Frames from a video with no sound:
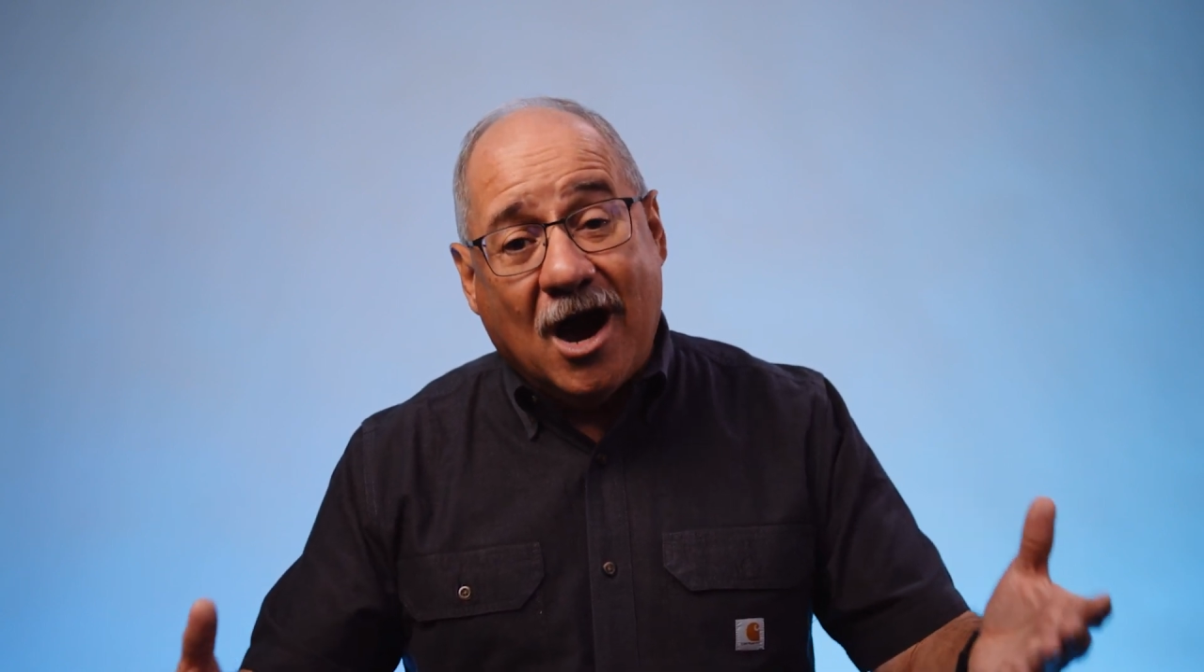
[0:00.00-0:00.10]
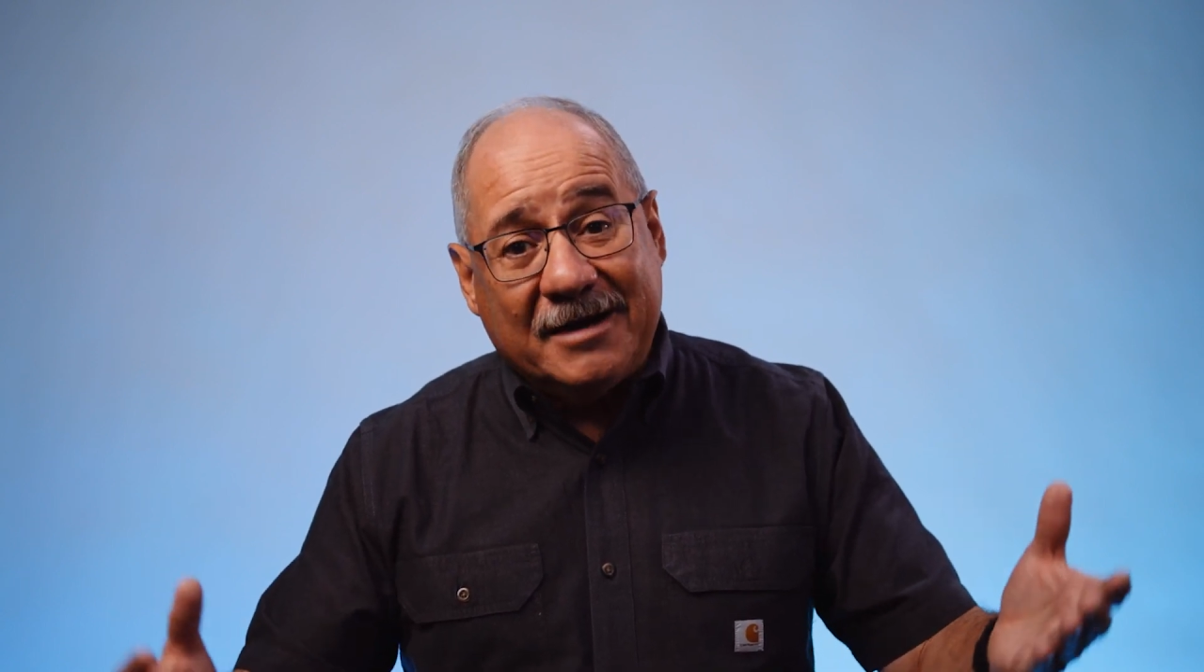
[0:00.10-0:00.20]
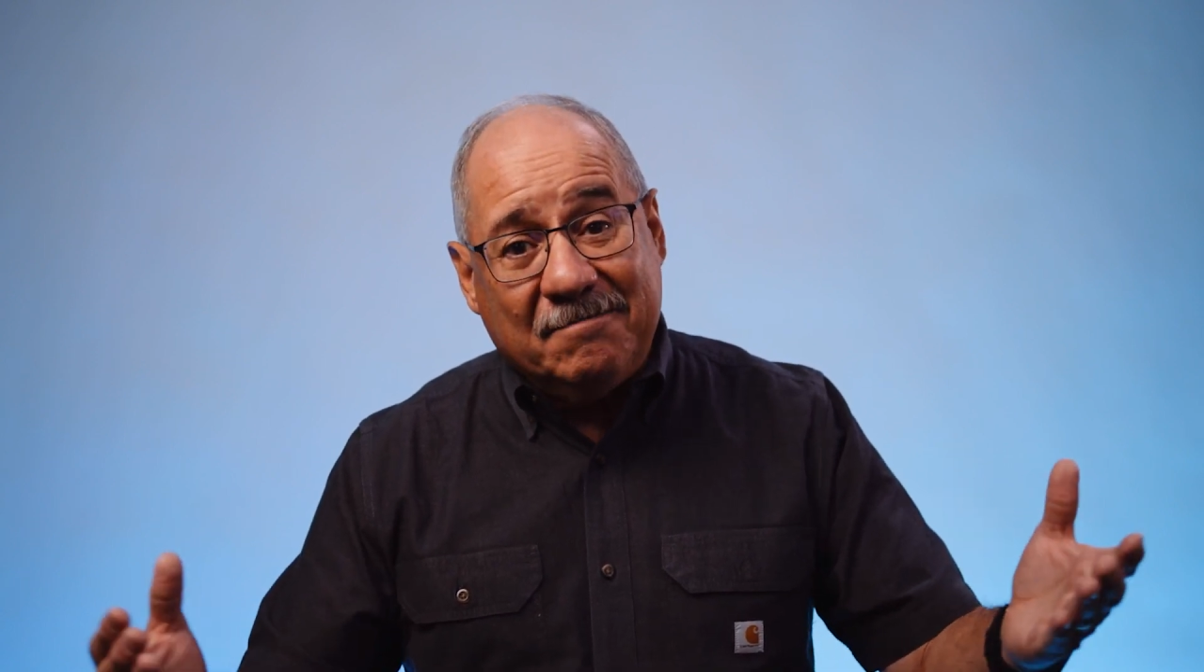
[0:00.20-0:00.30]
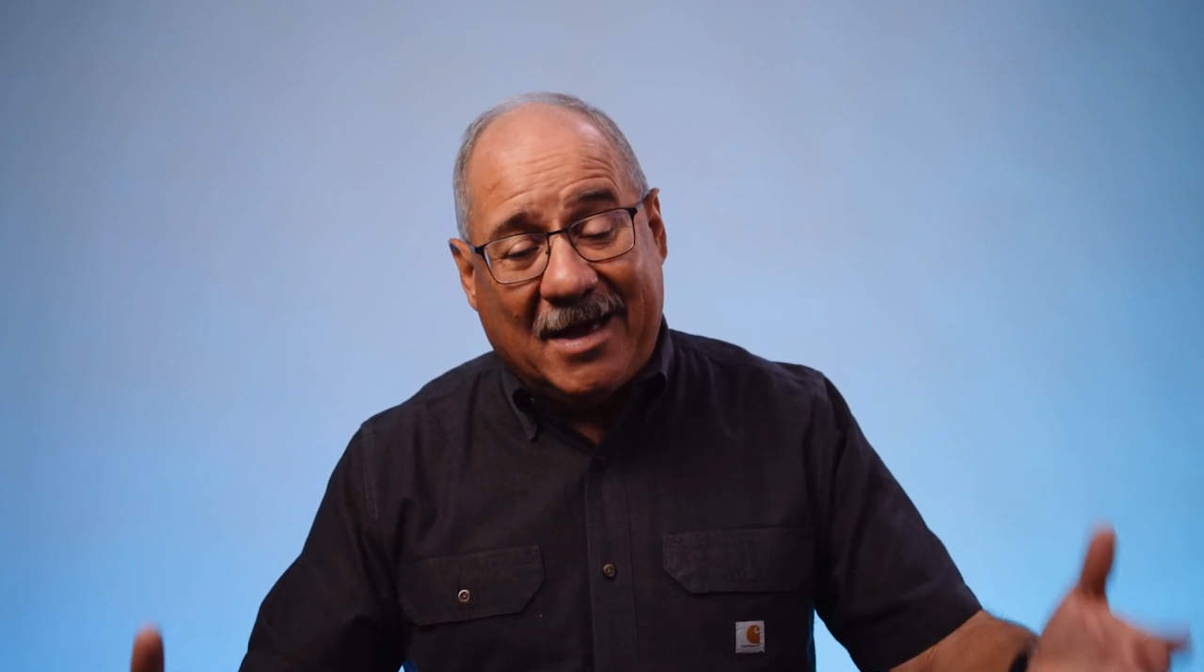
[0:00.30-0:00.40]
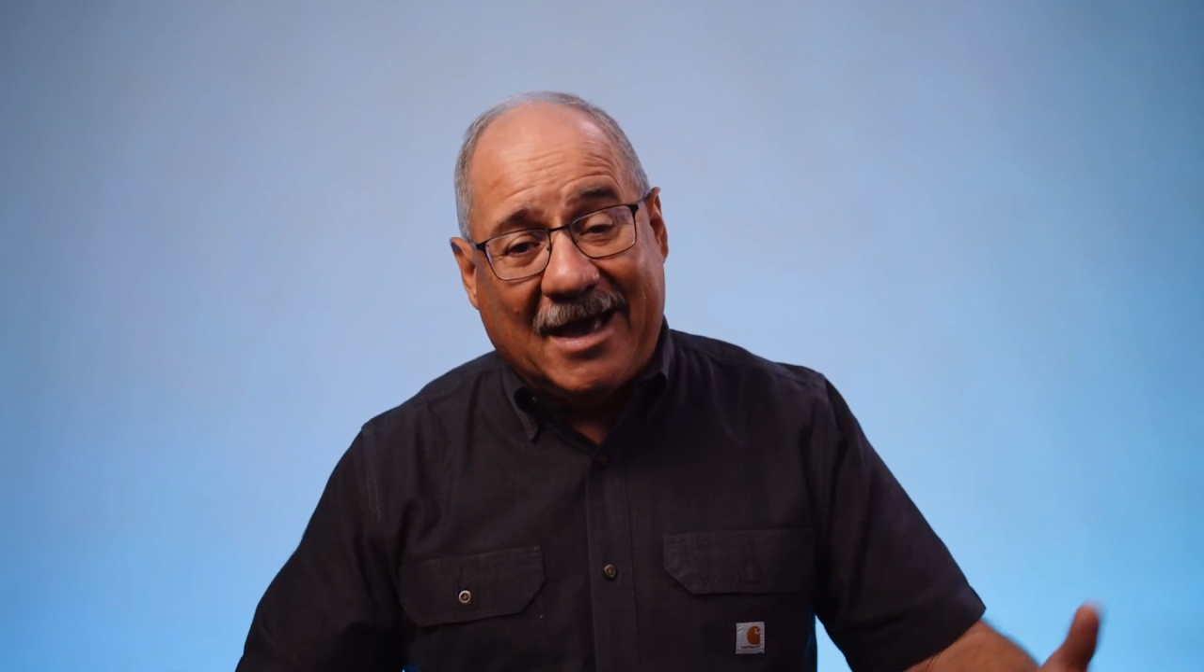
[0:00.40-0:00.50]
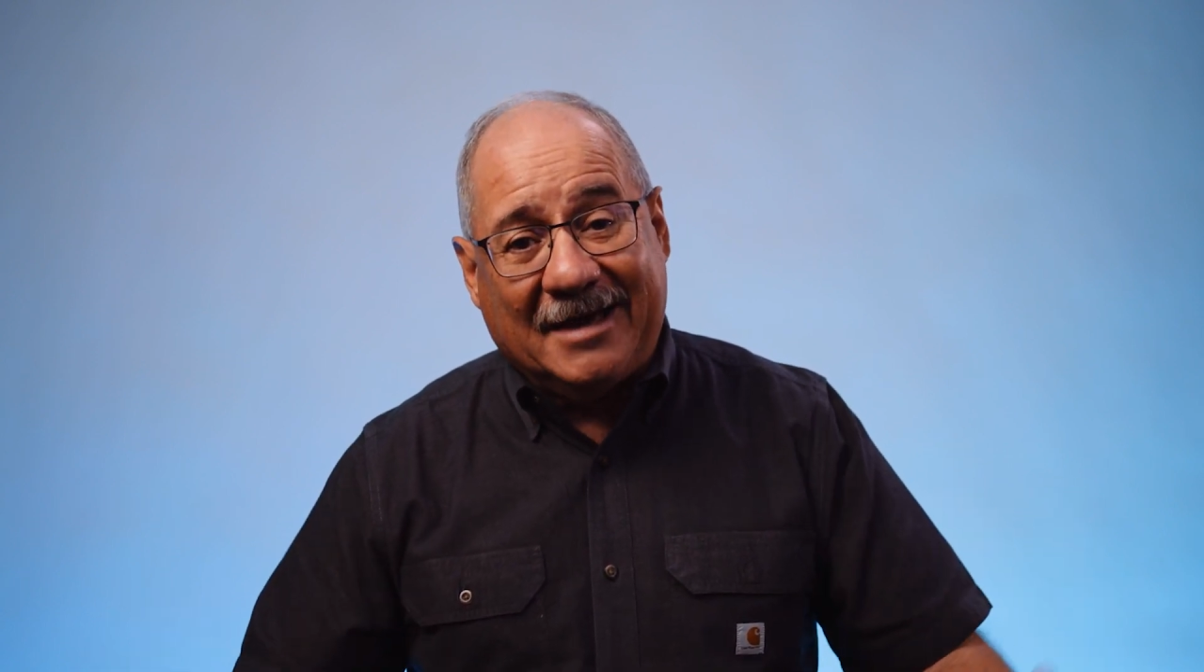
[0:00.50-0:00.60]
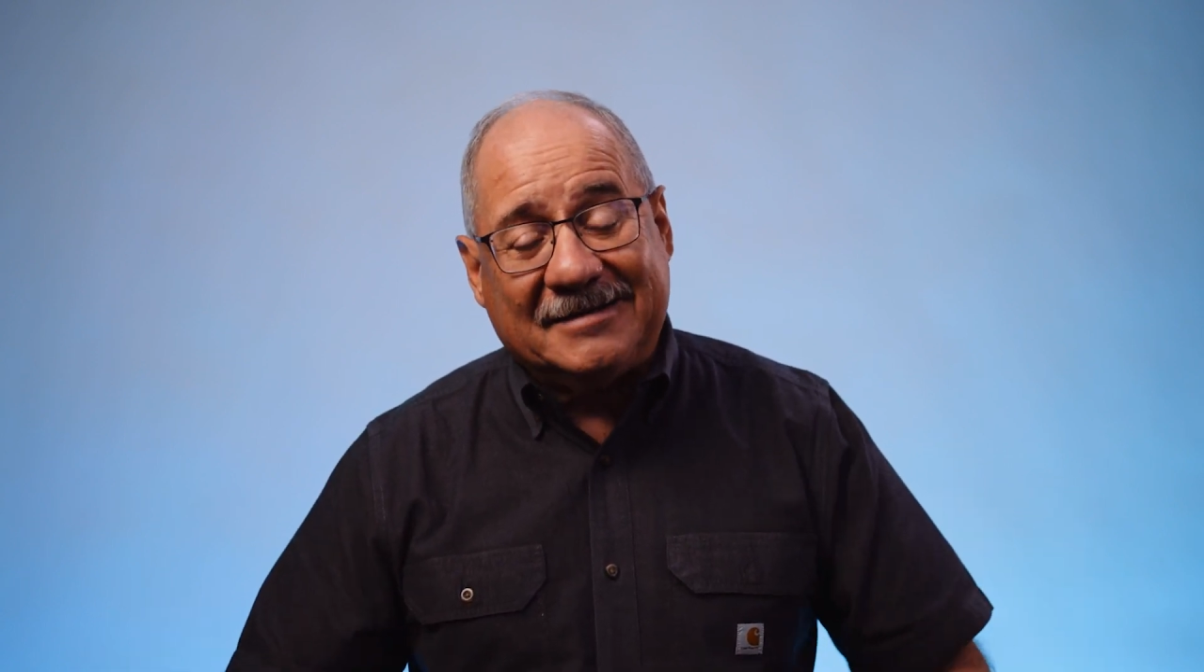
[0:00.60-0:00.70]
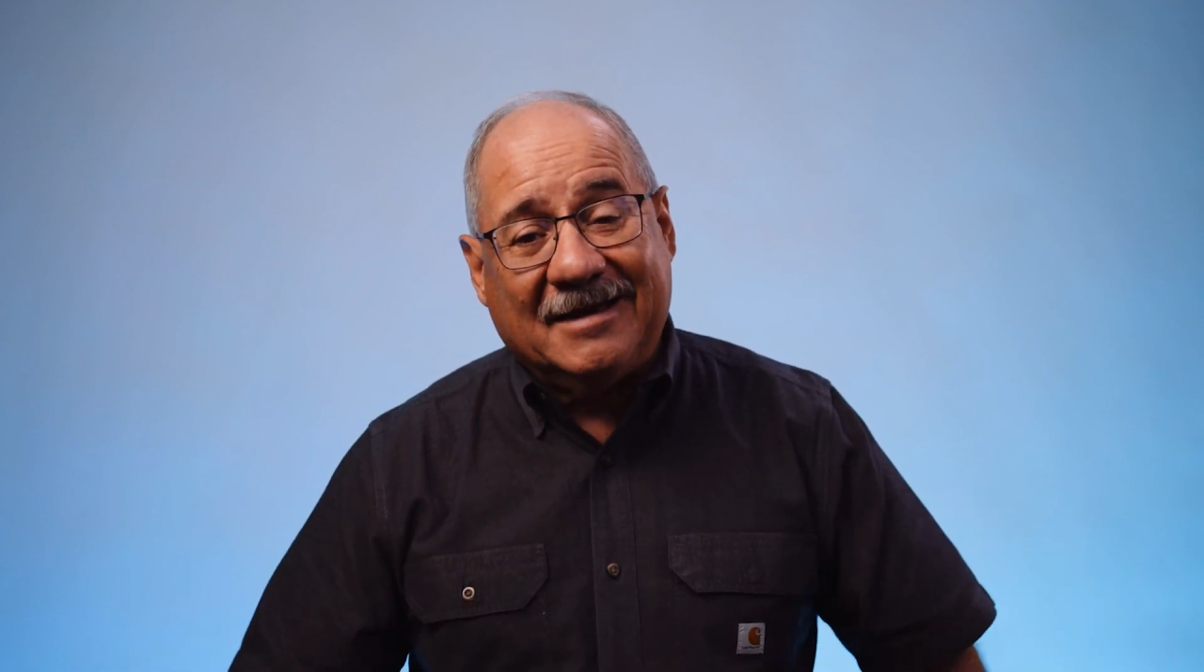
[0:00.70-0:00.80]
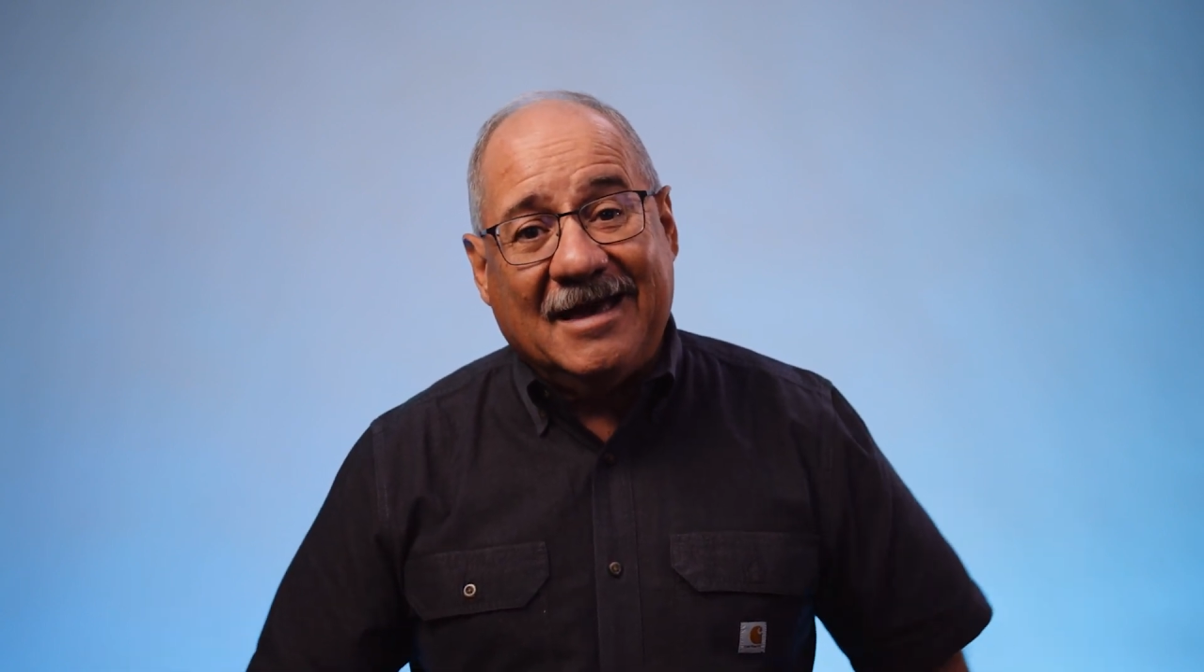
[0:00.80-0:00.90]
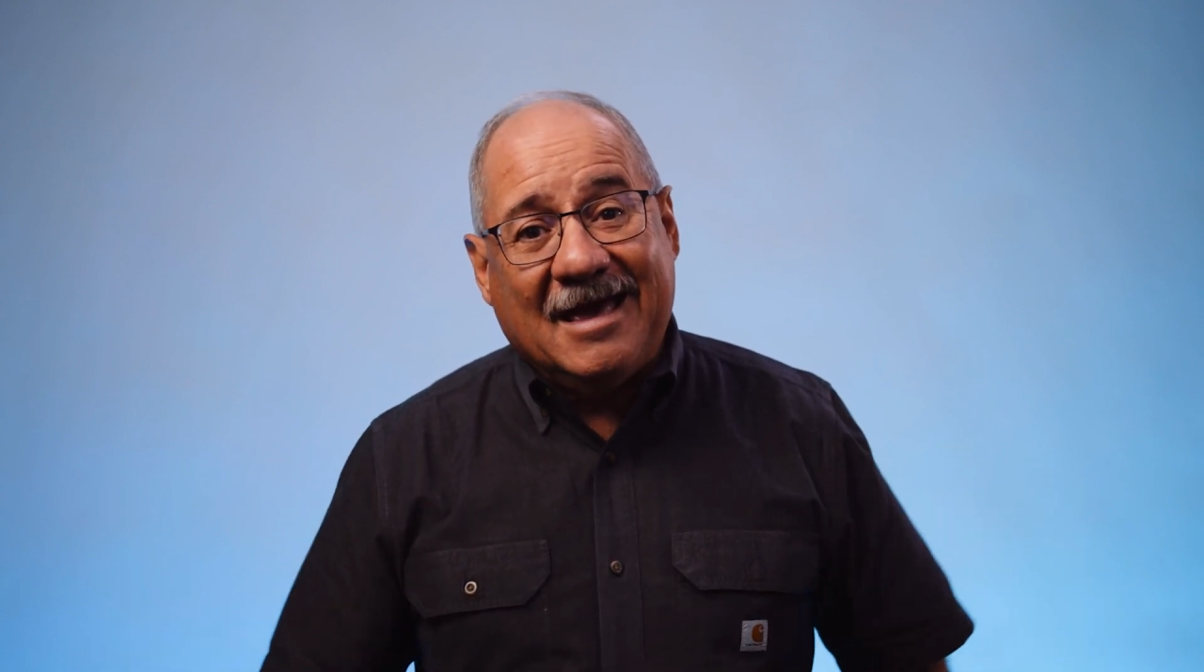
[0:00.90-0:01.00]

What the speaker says: unmet.